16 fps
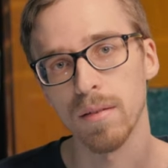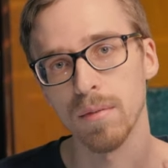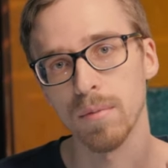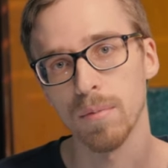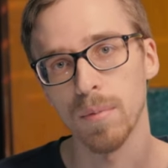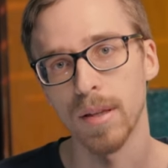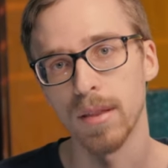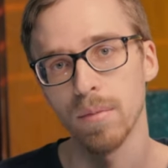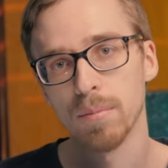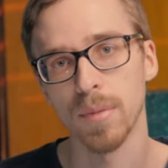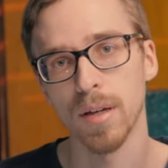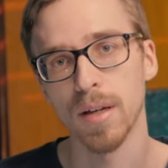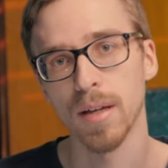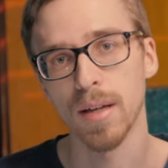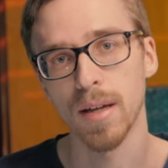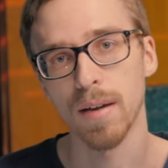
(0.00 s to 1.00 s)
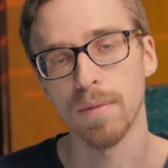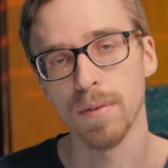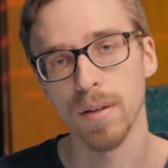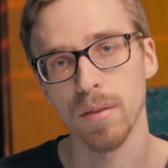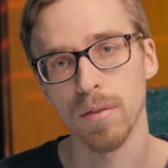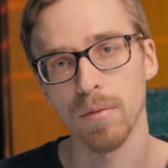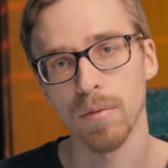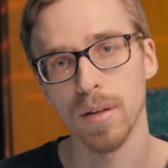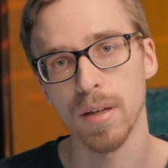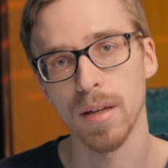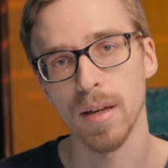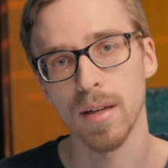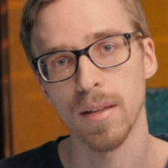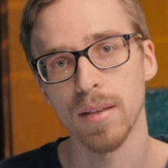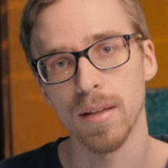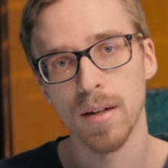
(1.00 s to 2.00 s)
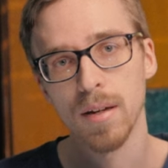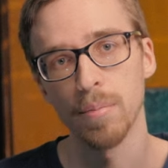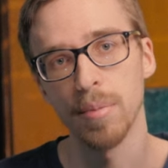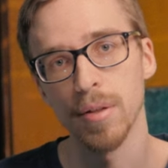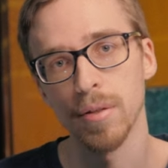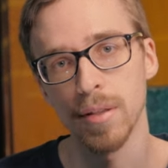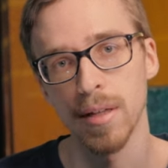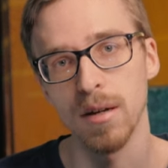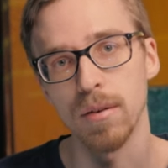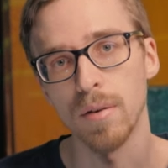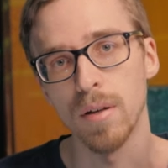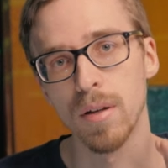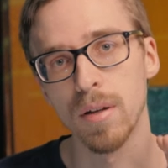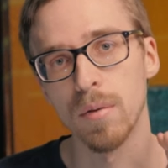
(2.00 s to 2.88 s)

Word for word: with my FX3 kit that I built out